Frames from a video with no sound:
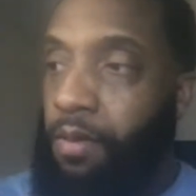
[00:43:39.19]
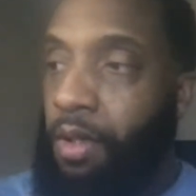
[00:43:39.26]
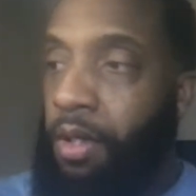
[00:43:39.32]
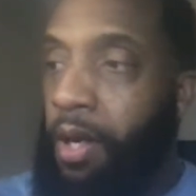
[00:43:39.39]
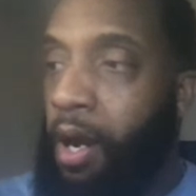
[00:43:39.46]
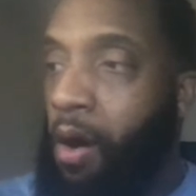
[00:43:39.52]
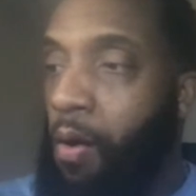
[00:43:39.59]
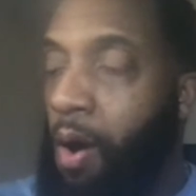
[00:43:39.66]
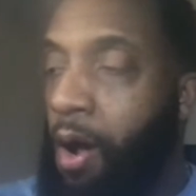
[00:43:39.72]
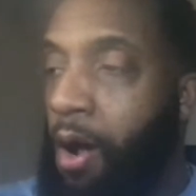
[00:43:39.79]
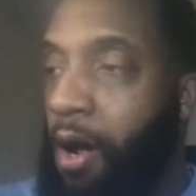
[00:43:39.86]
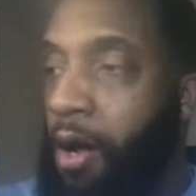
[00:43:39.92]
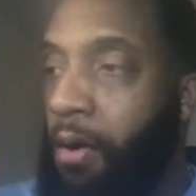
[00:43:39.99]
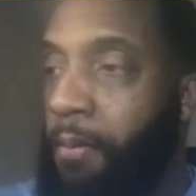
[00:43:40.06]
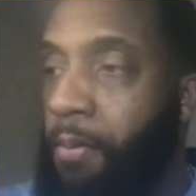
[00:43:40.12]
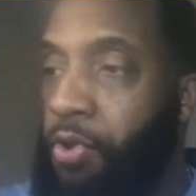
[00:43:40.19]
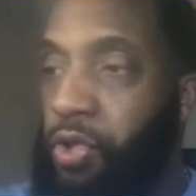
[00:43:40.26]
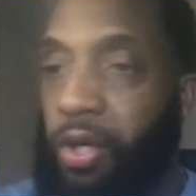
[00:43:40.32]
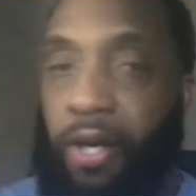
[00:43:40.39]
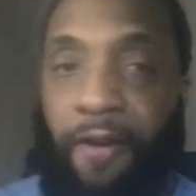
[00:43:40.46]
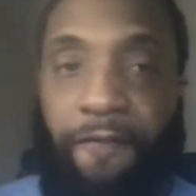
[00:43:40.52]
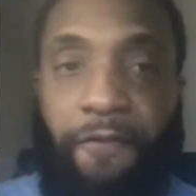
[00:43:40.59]
Now,
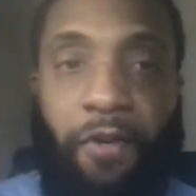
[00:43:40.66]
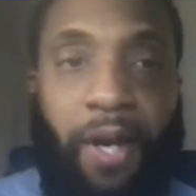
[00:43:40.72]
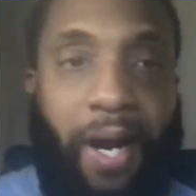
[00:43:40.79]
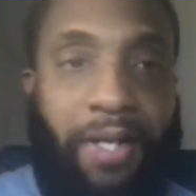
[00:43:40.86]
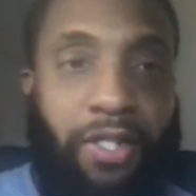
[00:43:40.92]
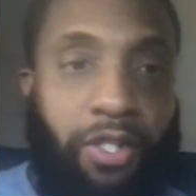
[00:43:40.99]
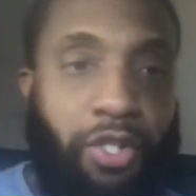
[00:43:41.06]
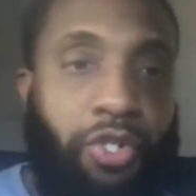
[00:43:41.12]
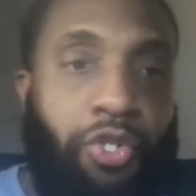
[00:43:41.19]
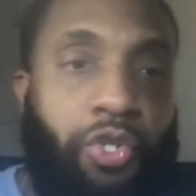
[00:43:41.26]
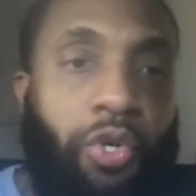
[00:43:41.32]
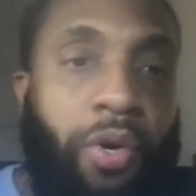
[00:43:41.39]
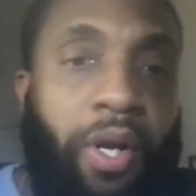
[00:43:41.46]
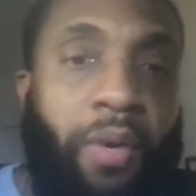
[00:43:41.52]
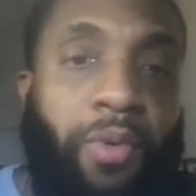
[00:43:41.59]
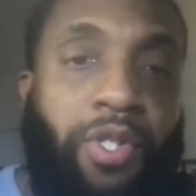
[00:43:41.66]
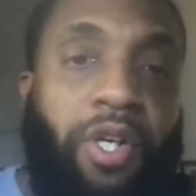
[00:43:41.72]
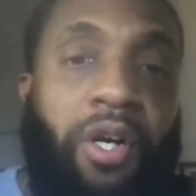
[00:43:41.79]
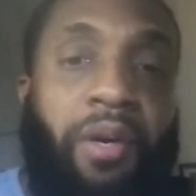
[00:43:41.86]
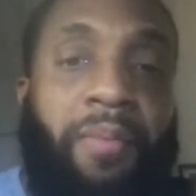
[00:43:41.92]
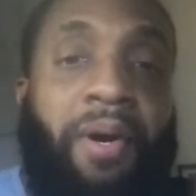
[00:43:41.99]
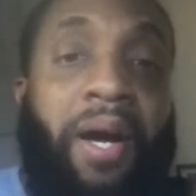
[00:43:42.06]
so if you guys are just joining, we're
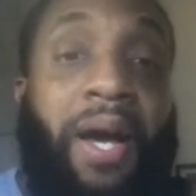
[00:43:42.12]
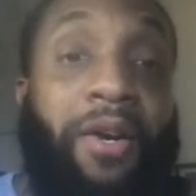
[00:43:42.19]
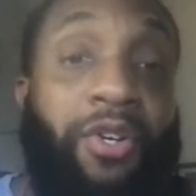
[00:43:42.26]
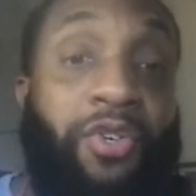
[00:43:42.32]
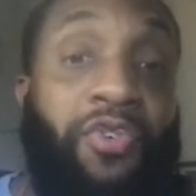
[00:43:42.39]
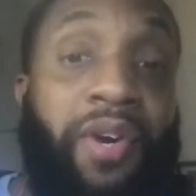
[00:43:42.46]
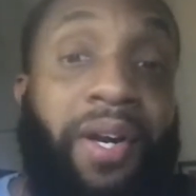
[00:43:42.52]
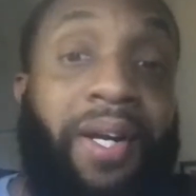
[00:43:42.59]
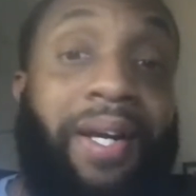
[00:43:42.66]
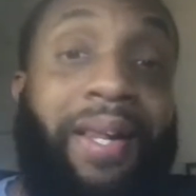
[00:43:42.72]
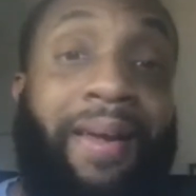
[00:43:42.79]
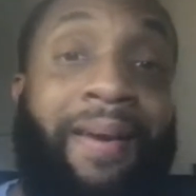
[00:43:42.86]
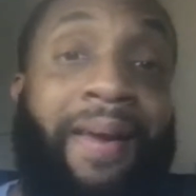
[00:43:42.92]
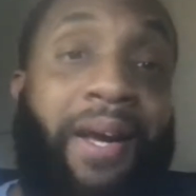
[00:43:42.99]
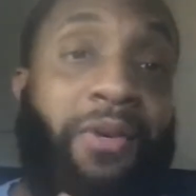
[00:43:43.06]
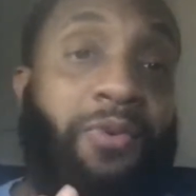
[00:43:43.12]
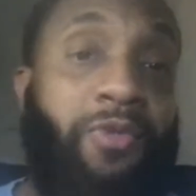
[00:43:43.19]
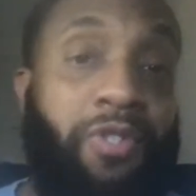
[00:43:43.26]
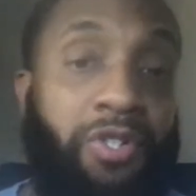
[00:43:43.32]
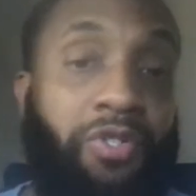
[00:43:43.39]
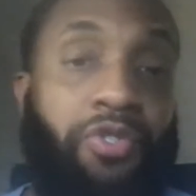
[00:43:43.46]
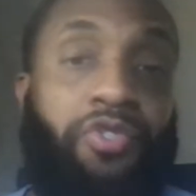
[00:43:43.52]
talking about how to create a client
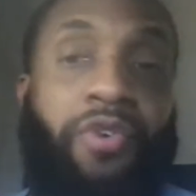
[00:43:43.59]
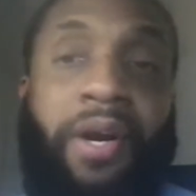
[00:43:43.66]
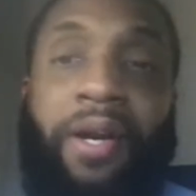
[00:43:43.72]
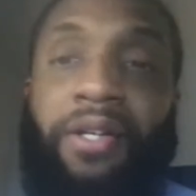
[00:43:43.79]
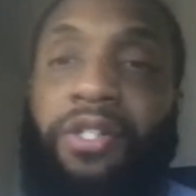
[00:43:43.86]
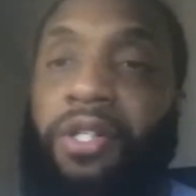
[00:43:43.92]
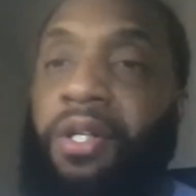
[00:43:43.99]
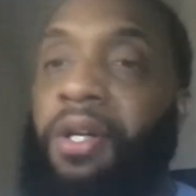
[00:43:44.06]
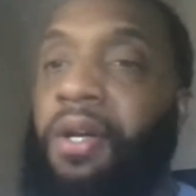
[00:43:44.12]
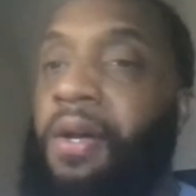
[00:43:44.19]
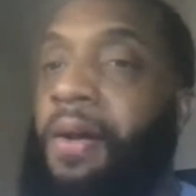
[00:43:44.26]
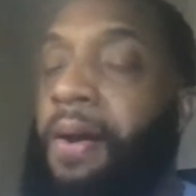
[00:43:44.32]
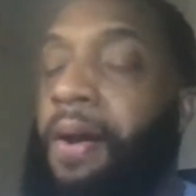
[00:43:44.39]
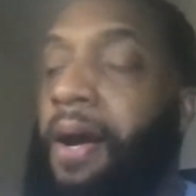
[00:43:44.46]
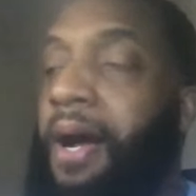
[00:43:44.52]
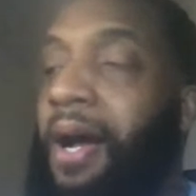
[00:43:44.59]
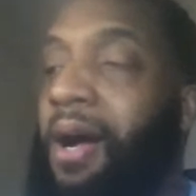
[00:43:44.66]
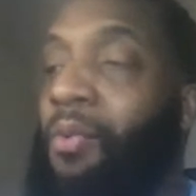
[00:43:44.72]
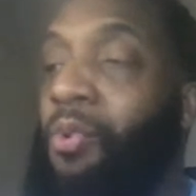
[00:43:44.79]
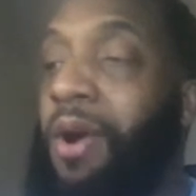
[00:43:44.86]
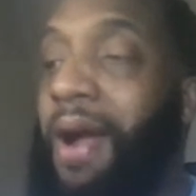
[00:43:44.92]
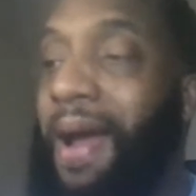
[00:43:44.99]
acquisition strategy.
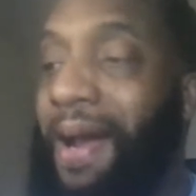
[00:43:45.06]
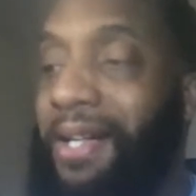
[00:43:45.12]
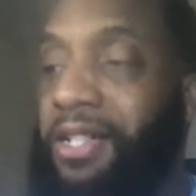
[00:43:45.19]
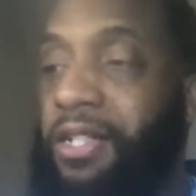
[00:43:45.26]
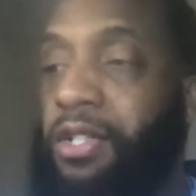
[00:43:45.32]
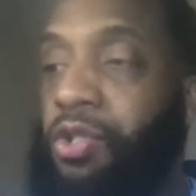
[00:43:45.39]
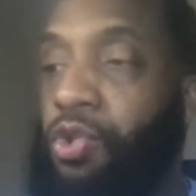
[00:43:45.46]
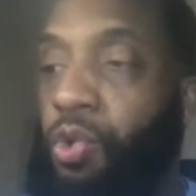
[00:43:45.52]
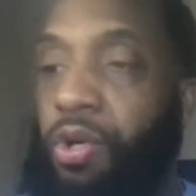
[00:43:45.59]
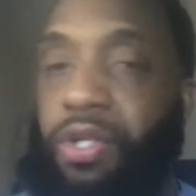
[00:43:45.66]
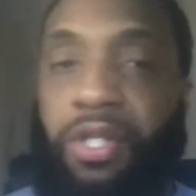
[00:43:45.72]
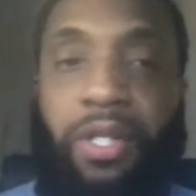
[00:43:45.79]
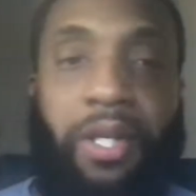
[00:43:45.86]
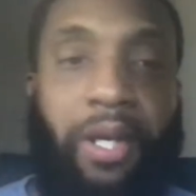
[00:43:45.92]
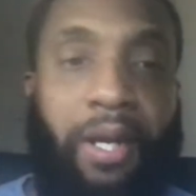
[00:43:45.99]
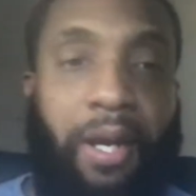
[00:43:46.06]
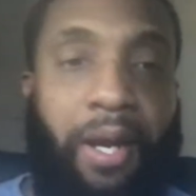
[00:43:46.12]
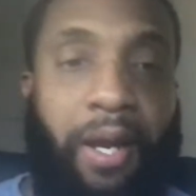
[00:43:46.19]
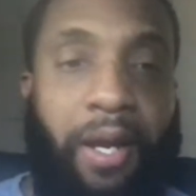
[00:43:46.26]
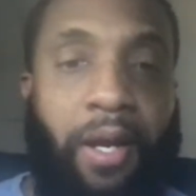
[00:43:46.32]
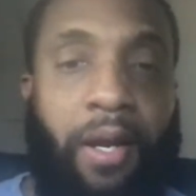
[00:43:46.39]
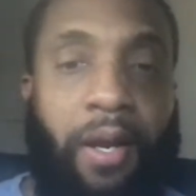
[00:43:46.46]
We're actually towards the
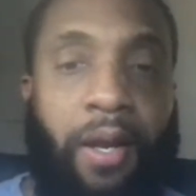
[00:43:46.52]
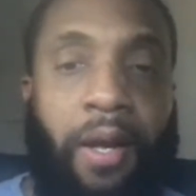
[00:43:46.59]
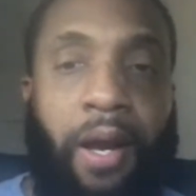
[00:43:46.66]
end.